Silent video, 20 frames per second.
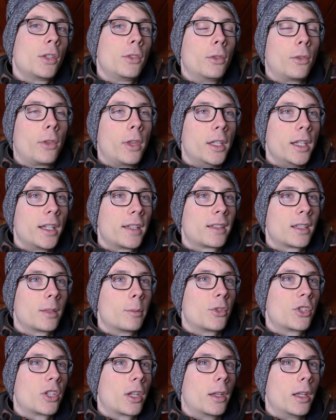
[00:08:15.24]
Took the next
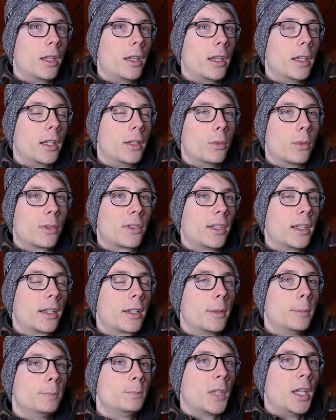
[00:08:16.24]
image and then it was
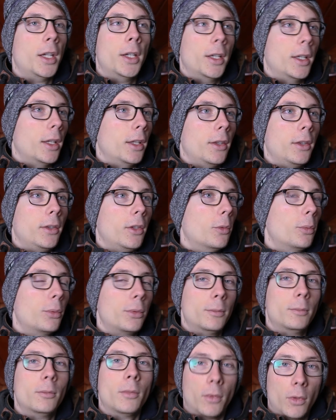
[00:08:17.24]
like, nope,
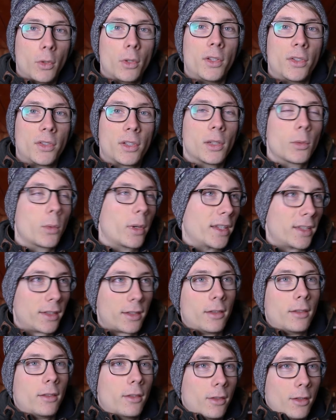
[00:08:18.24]
still
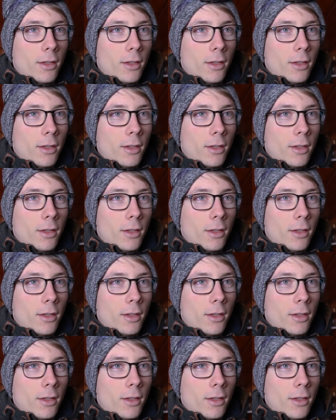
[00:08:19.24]
west.